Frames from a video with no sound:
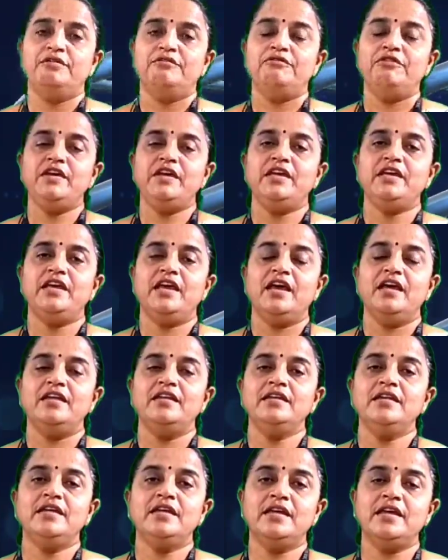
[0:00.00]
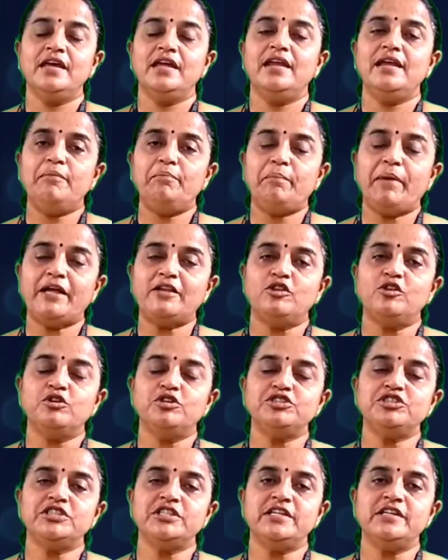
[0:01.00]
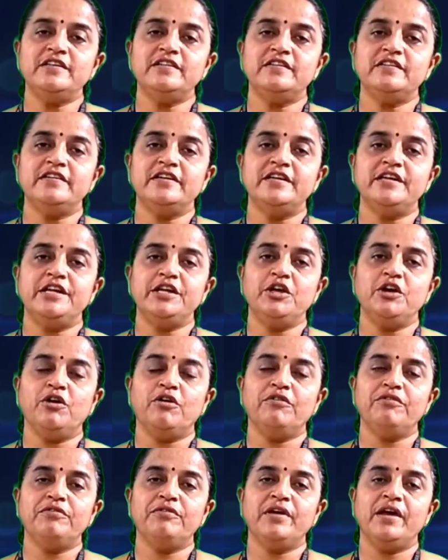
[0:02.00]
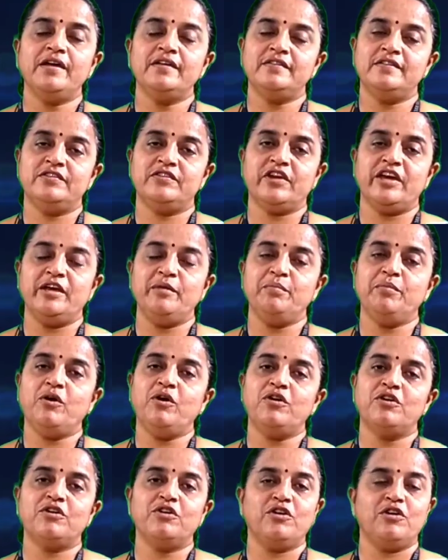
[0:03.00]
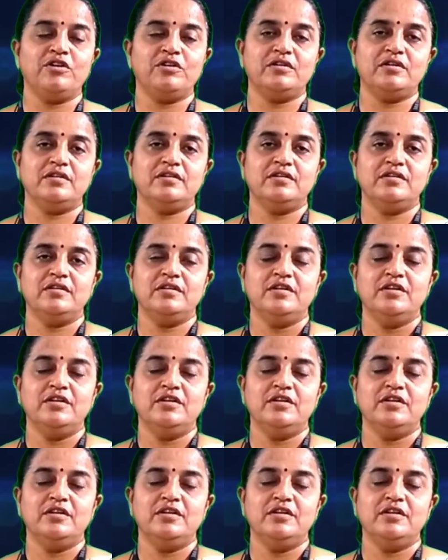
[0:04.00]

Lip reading: we can kill pathogenicity of S-type or not.